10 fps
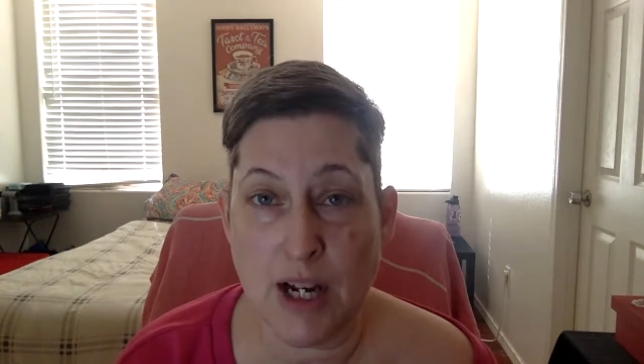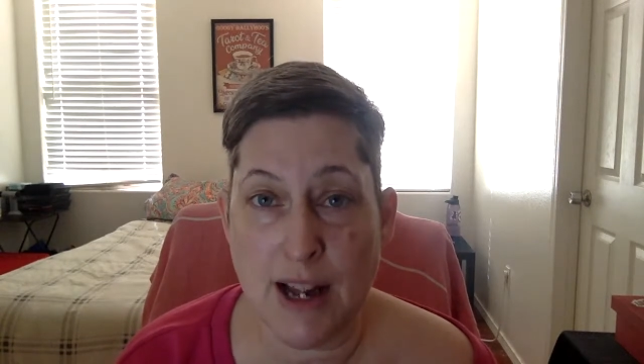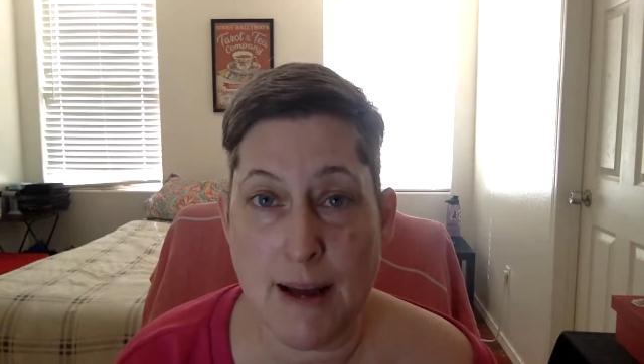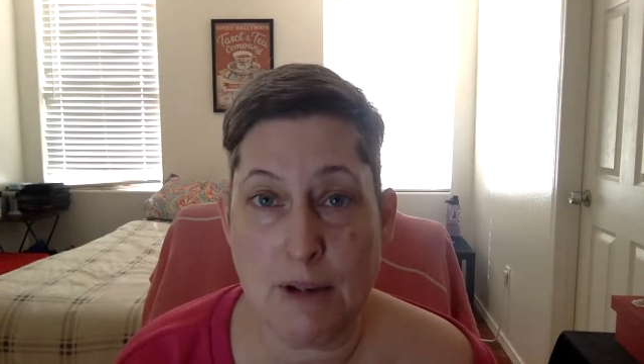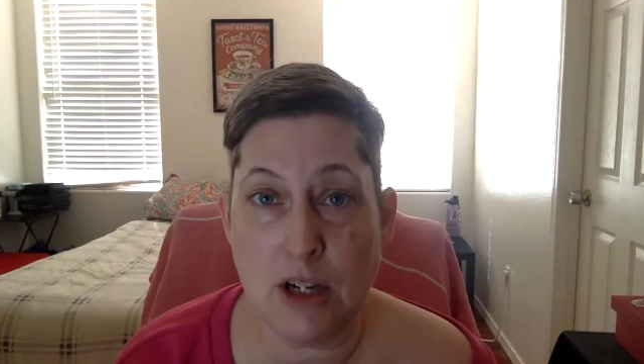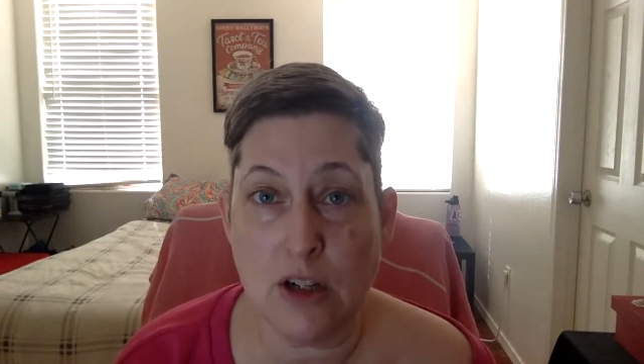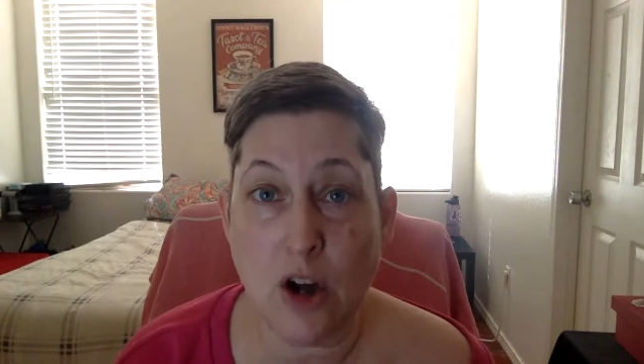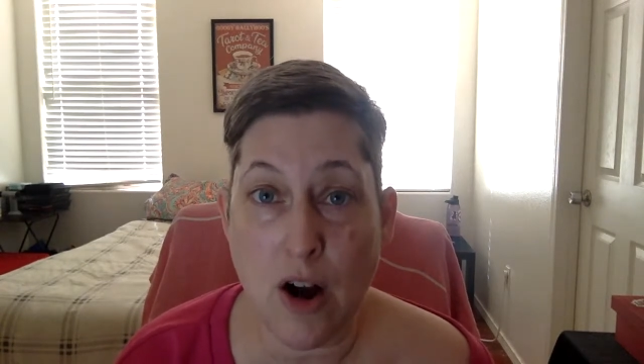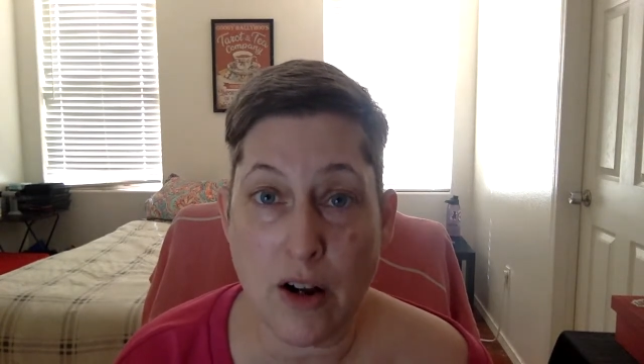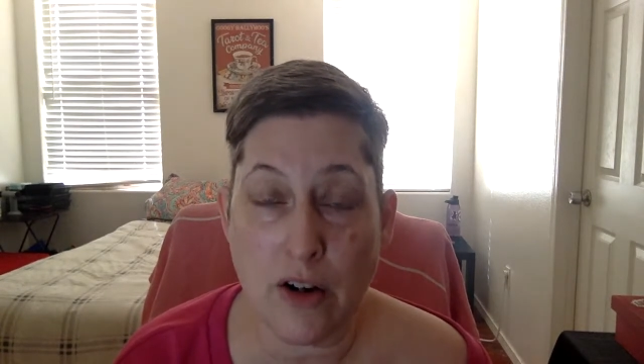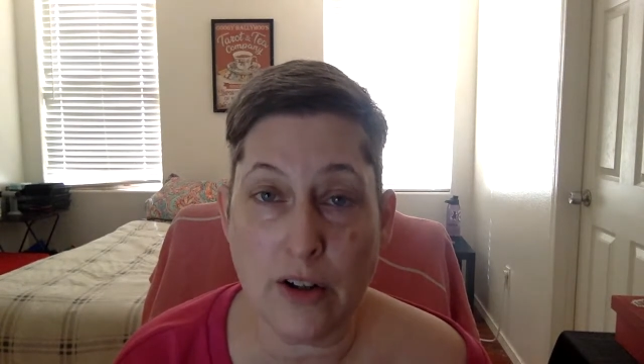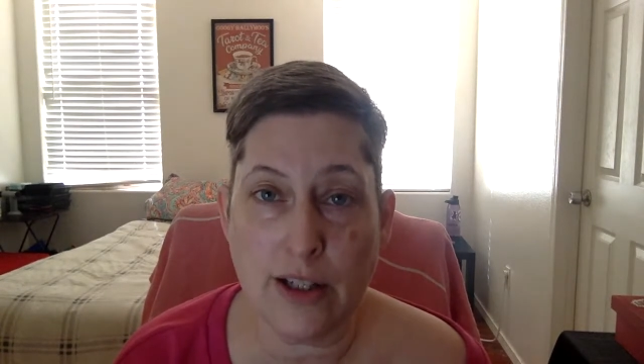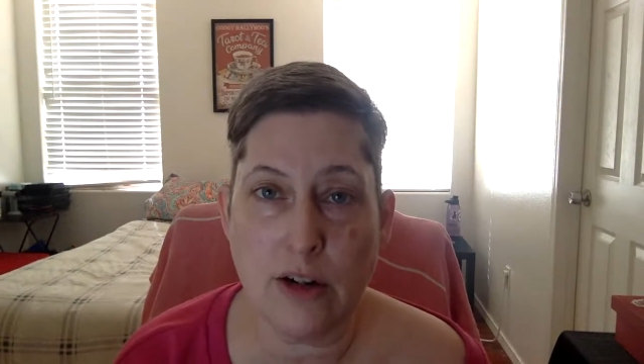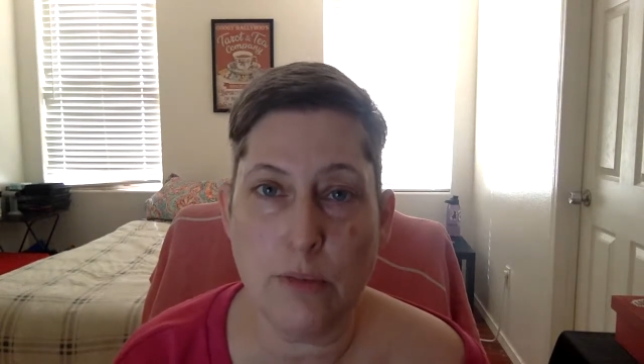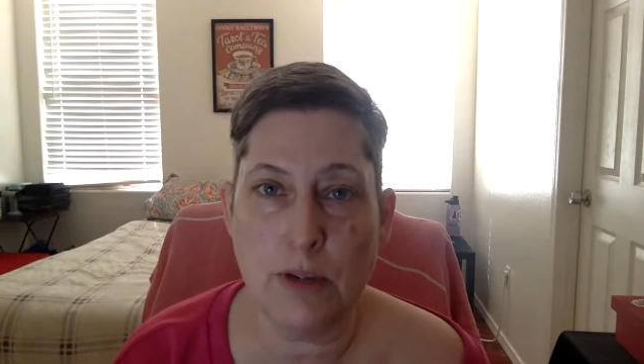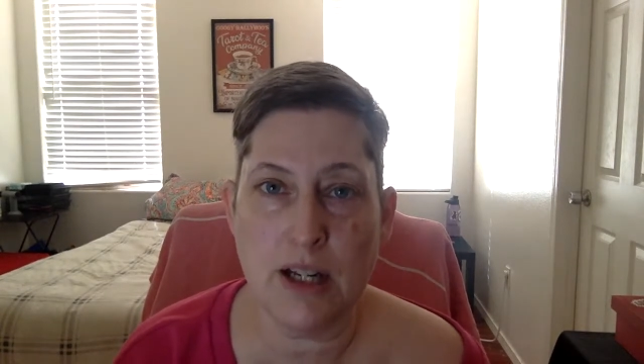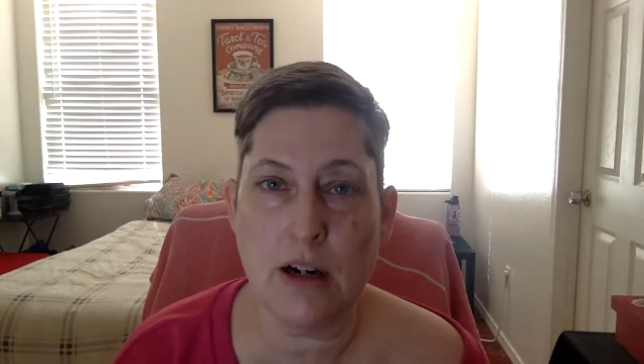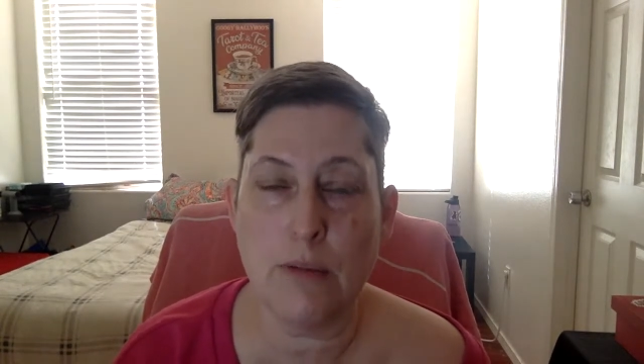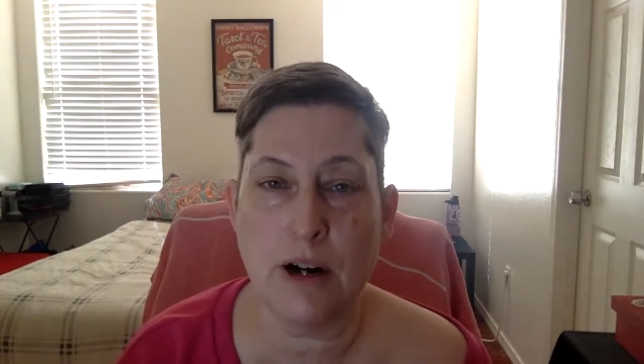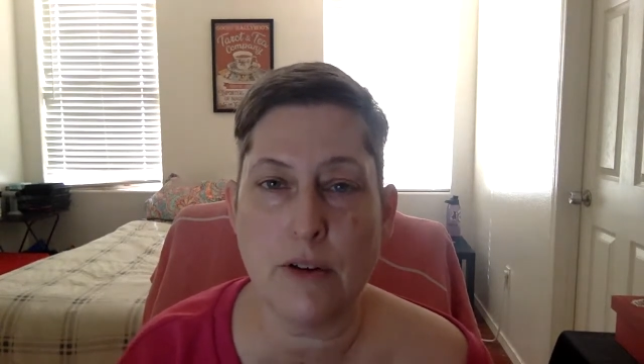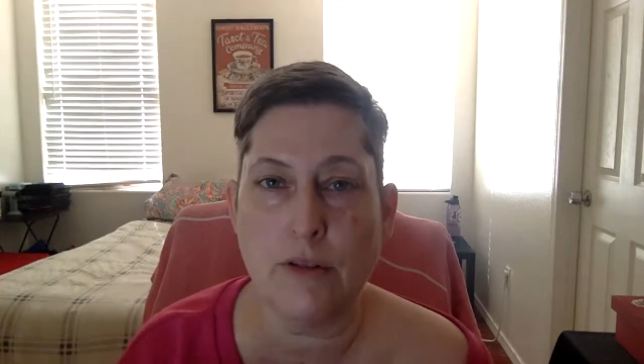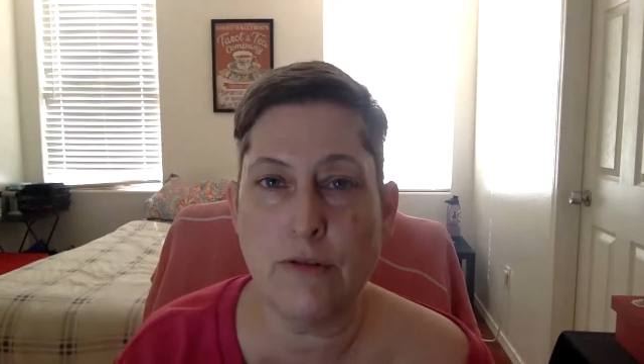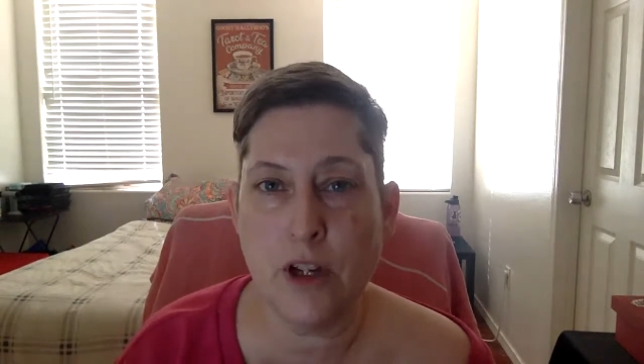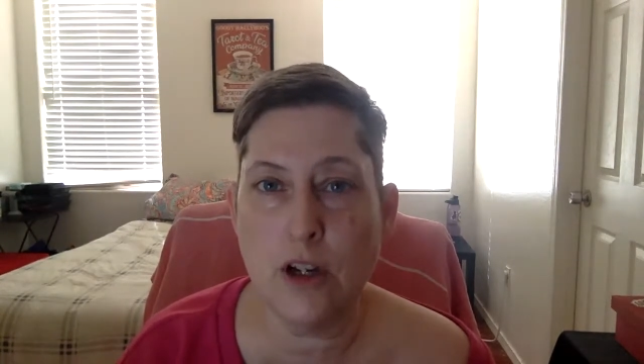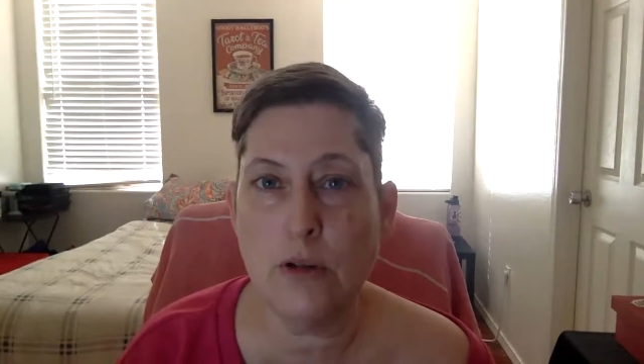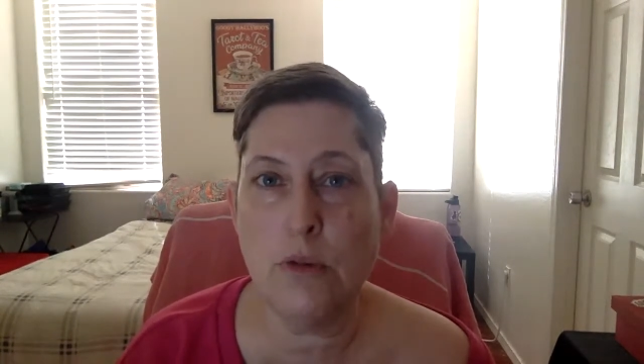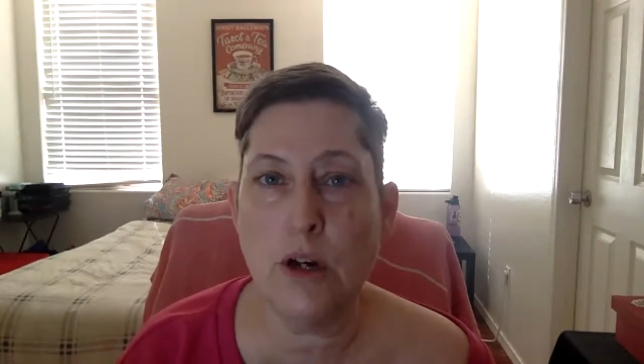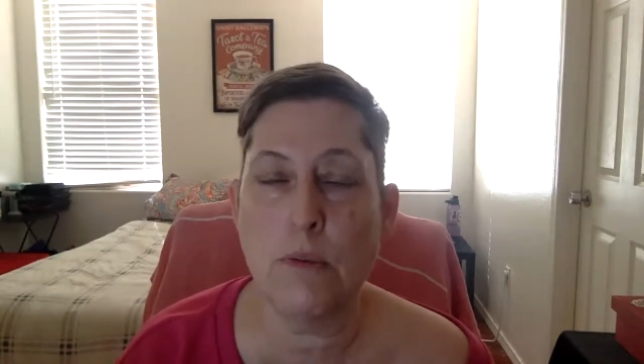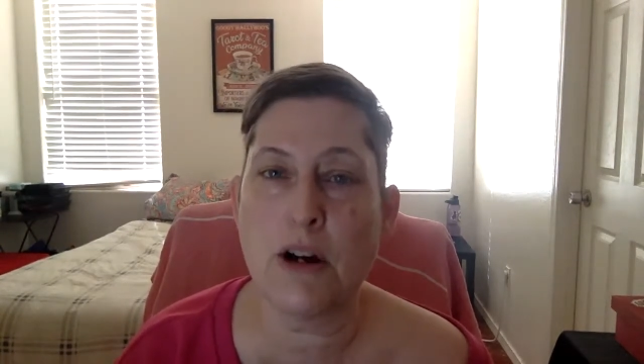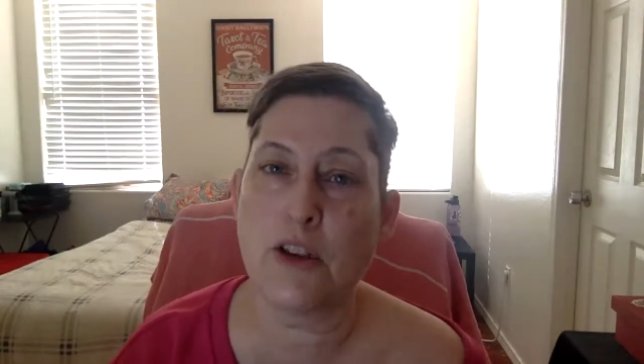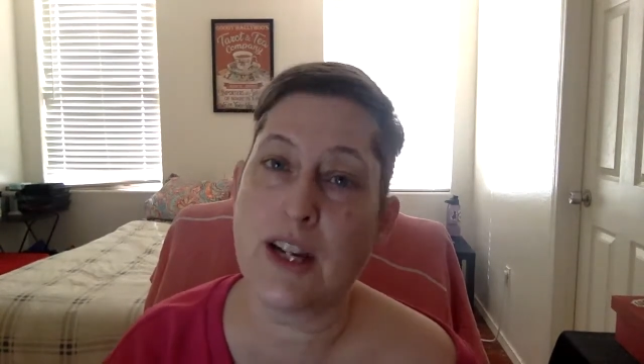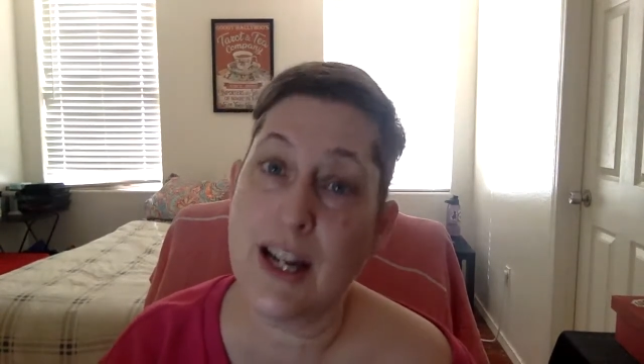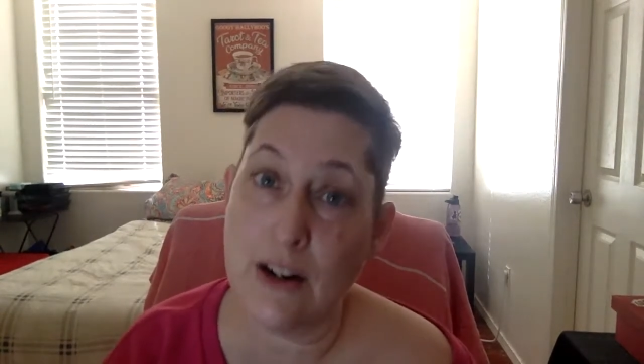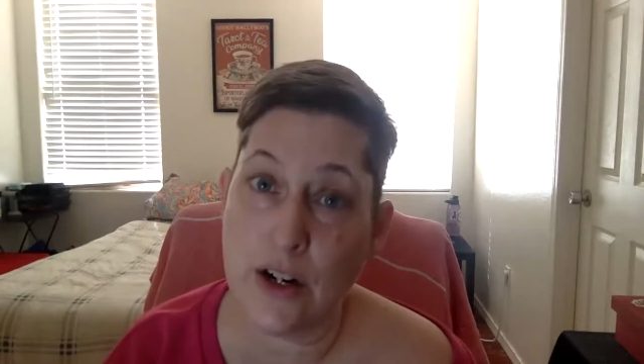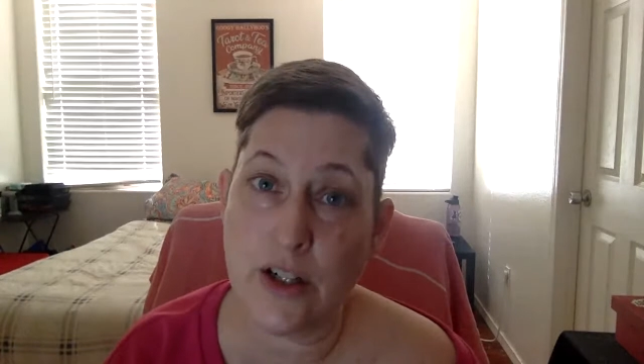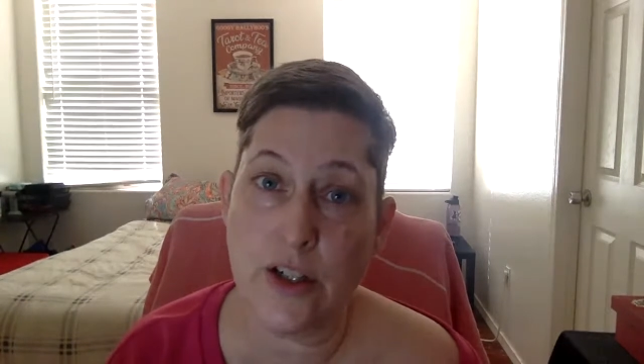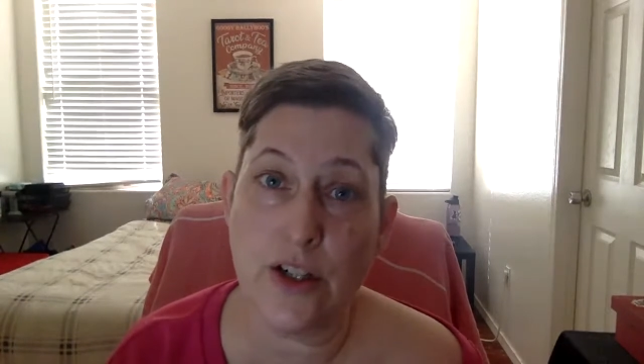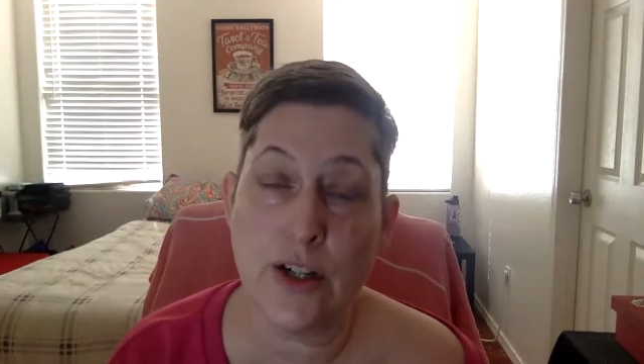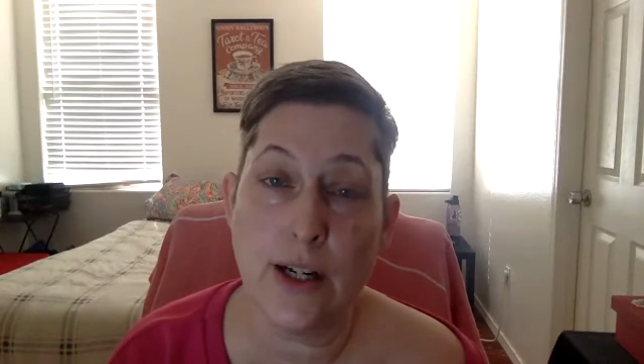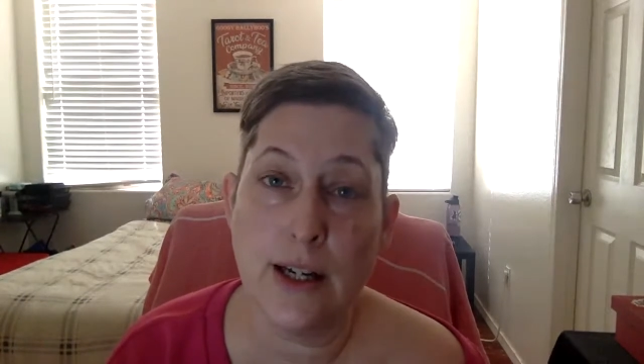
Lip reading: I am going to talk a little bit about the film, about the character,